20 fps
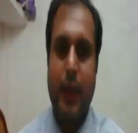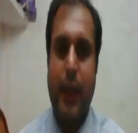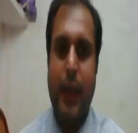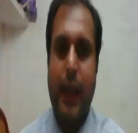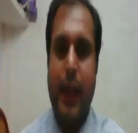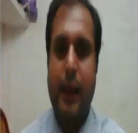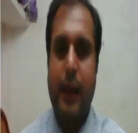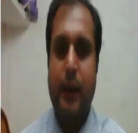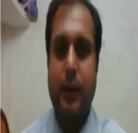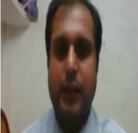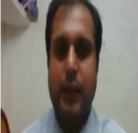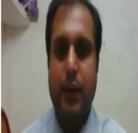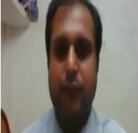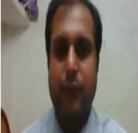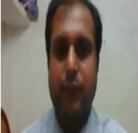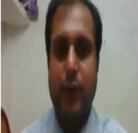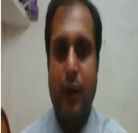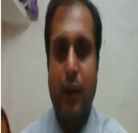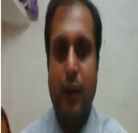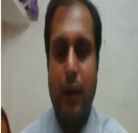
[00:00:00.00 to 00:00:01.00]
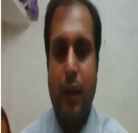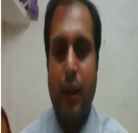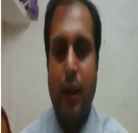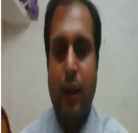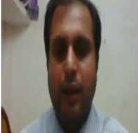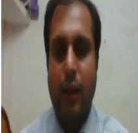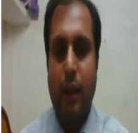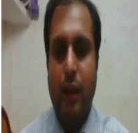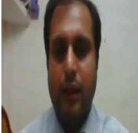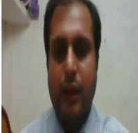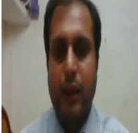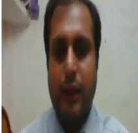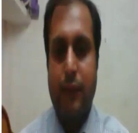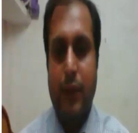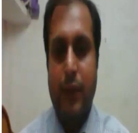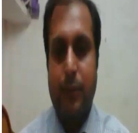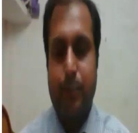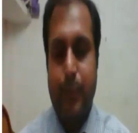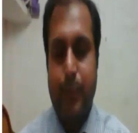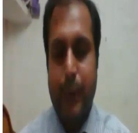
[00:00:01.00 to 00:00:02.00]
and it will
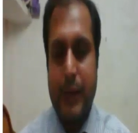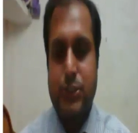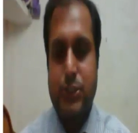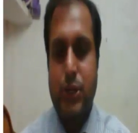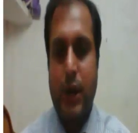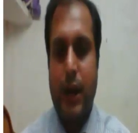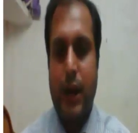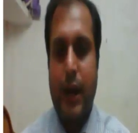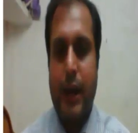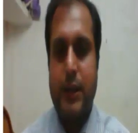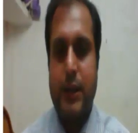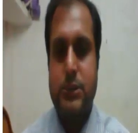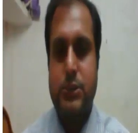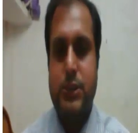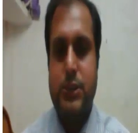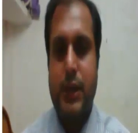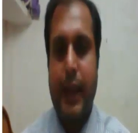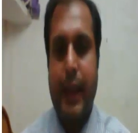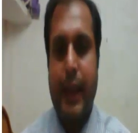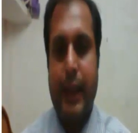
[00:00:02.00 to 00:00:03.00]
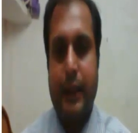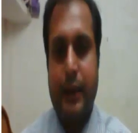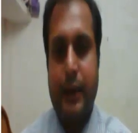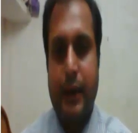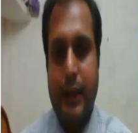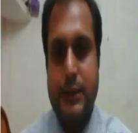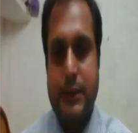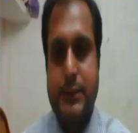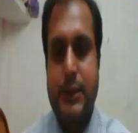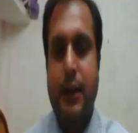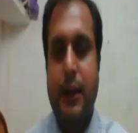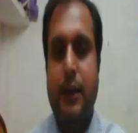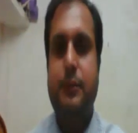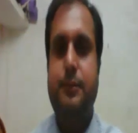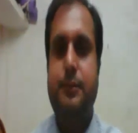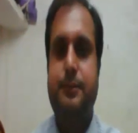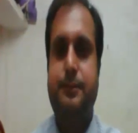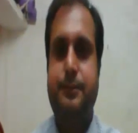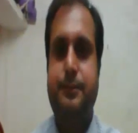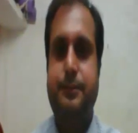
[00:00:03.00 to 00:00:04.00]
even pressurize the aggressor,